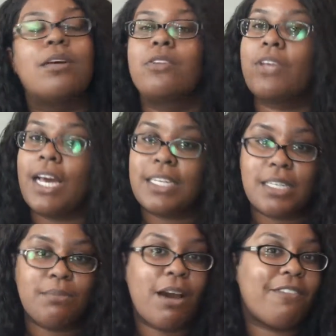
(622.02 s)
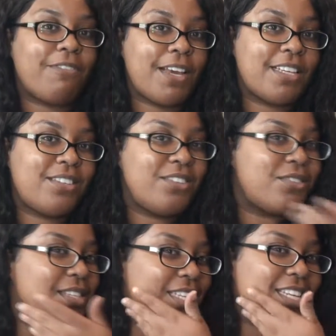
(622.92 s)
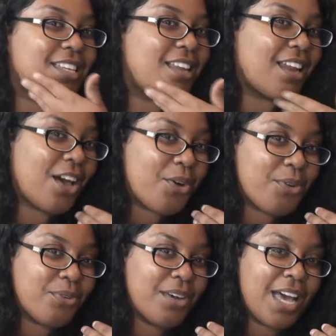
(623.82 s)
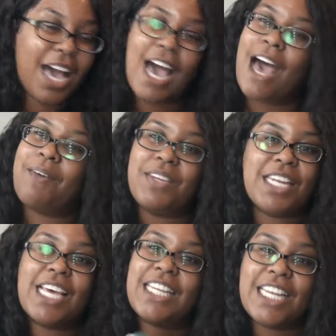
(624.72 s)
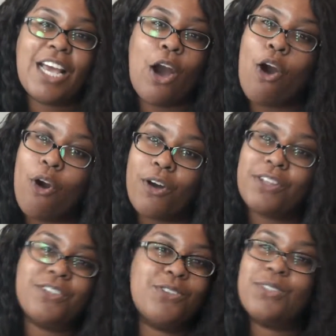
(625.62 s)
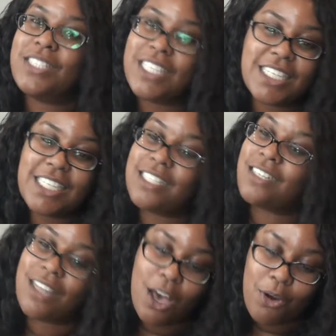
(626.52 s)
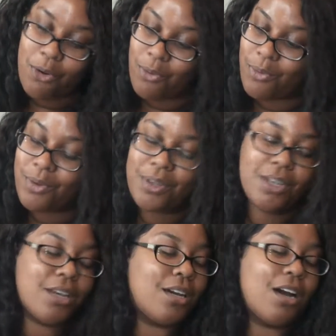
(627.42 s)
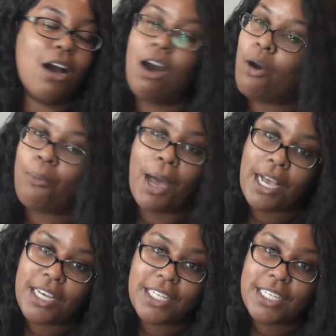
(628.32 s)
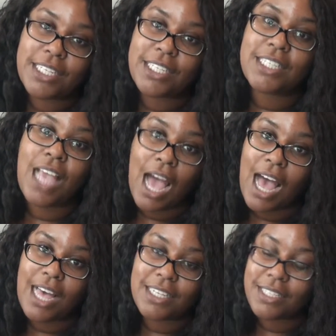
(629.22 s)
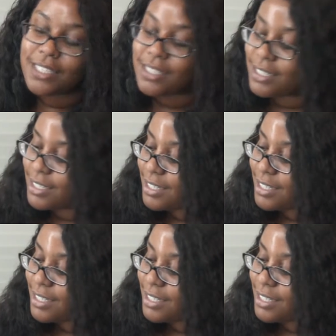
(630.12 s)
Do y'all see my face? Do you see this glow? I have nothing on. Do you see this glow? Oh my goodness. Yes.